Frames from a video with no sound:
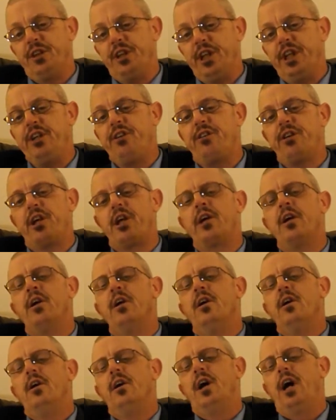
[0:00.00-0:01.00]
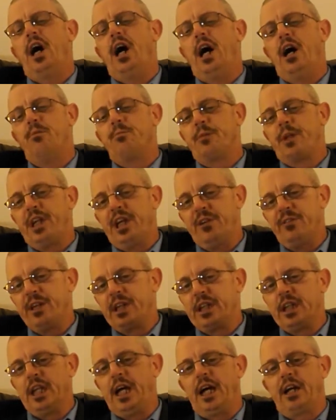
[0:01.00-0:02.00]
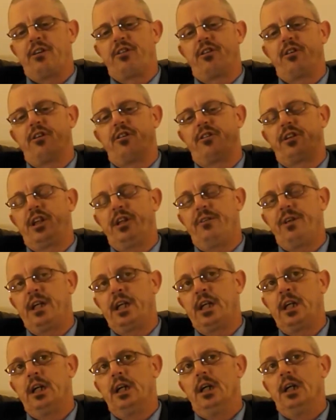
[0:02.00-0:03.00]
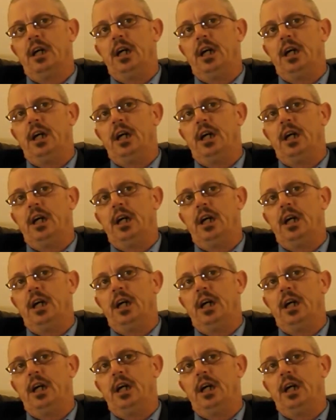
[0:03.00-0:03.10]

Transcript: teaching, giving lectures, giving